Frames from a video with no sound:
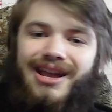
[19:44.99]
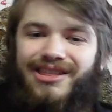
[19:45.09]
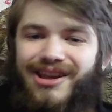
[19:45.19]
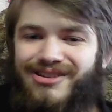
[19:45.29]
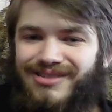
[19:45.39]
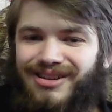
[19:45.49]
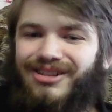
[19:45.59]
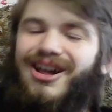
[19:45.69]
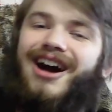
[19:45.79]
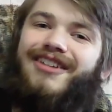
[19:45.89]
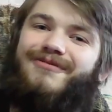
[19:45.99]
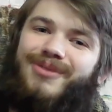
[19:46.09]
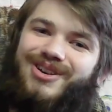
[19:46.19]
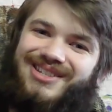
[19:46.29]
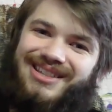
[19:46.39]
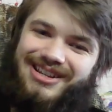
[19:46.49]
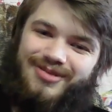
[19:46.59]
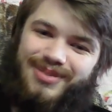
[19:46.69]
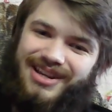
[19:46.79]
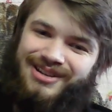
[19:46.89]
There's a lot of books in this
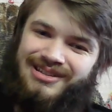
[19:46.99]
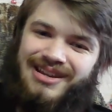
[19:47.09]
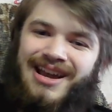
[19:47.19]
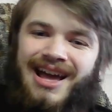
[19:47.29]
place,